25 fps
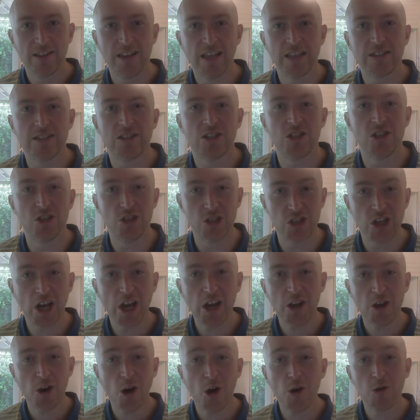That's
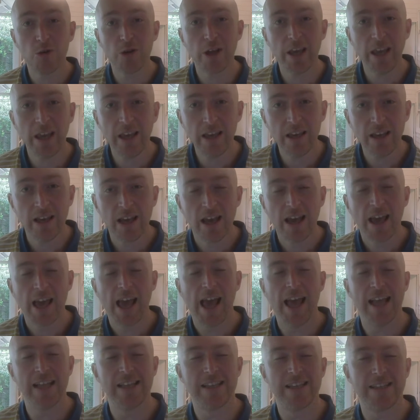
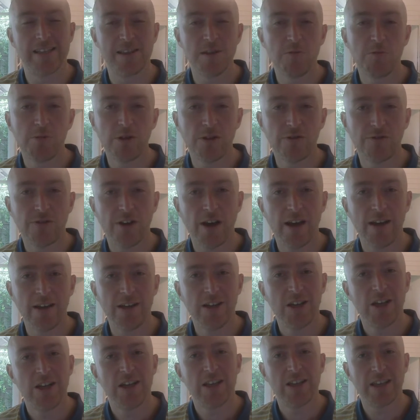
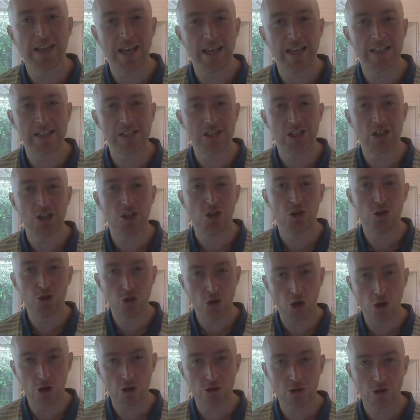
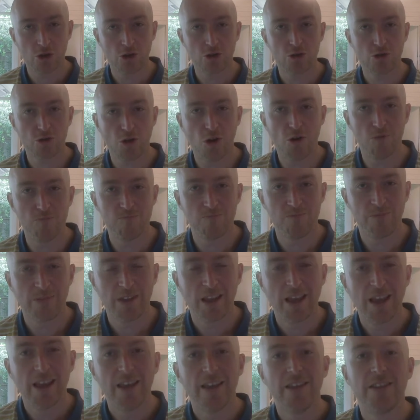joe@simplifycancer.com.
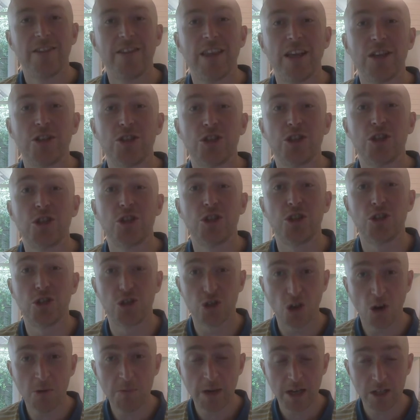Thanks
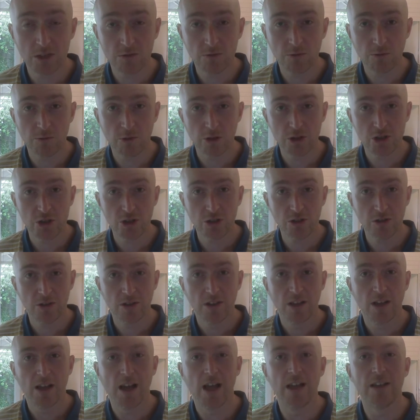so much for
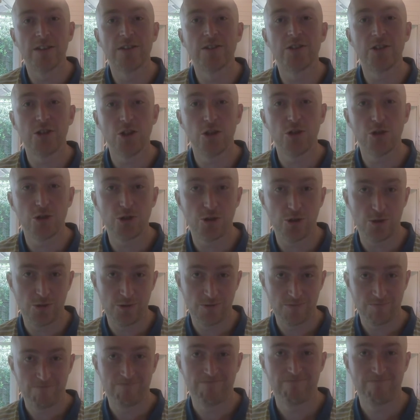watching. I'll see you soon.